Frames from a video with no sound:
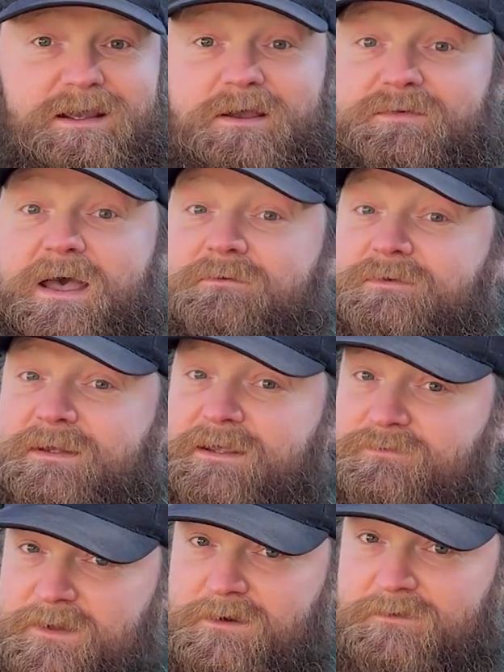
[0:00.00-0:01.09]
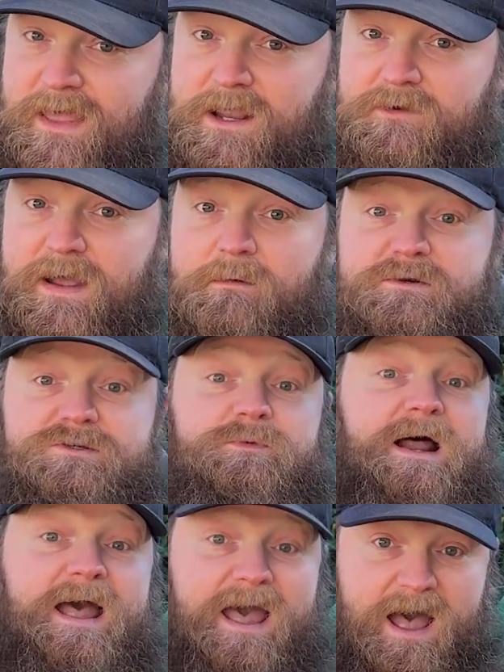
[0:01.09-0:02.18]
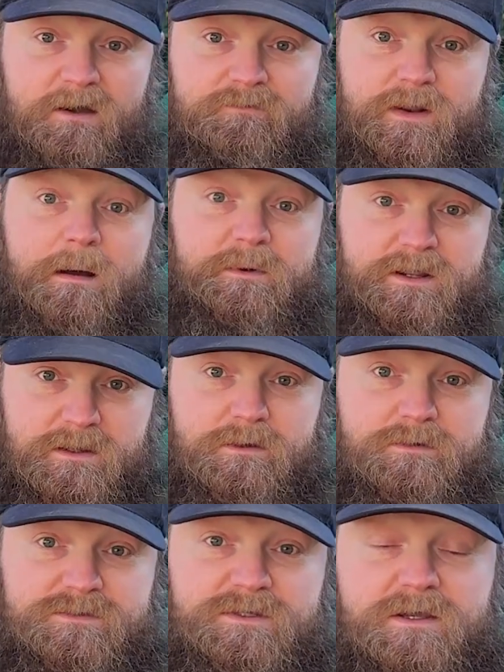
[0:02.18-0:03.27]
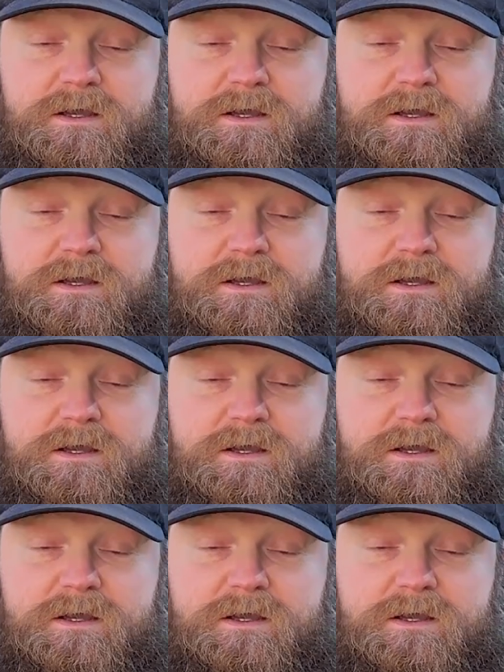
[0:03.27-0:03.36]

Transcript: If you have leaf litter laying around, which is what I have and I'm going to use,